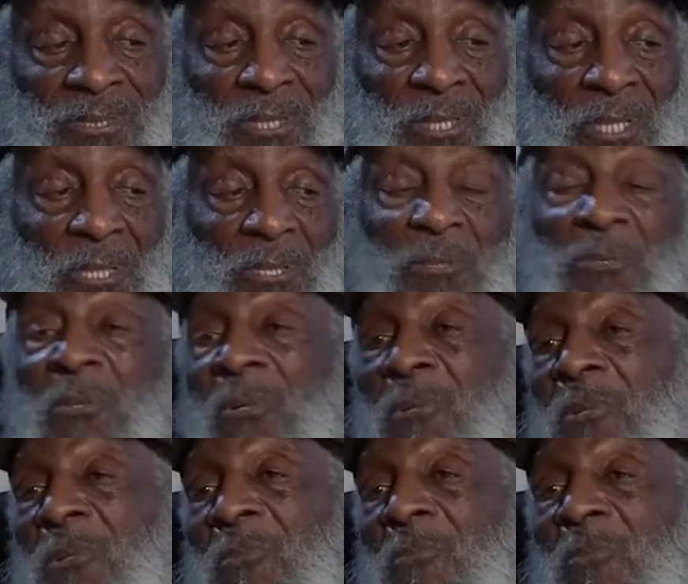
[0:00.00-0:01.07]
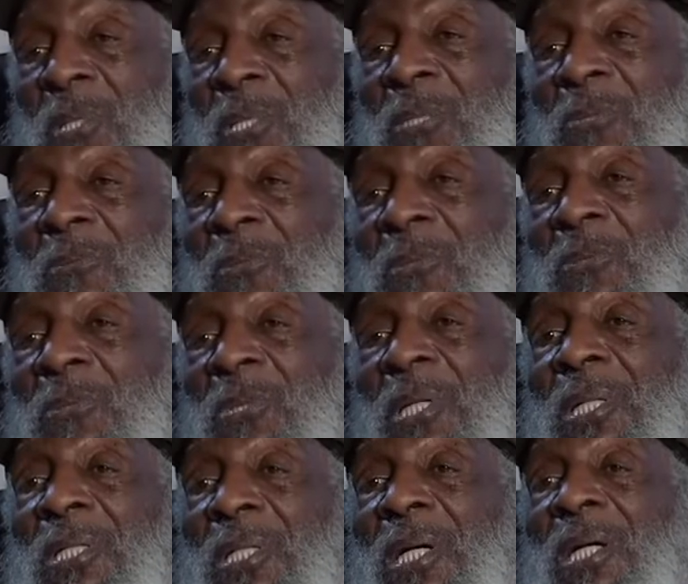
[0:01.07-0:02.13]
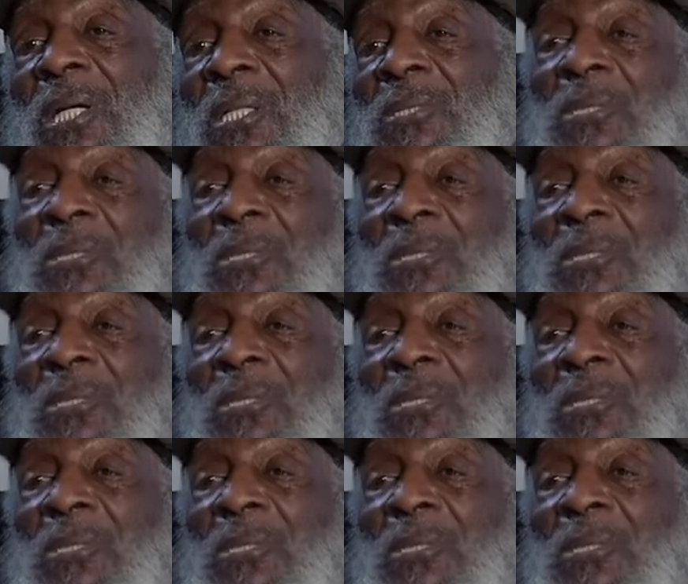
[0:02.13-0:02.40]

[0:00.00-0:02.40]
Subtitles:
Said, I just heard on the radio your son died.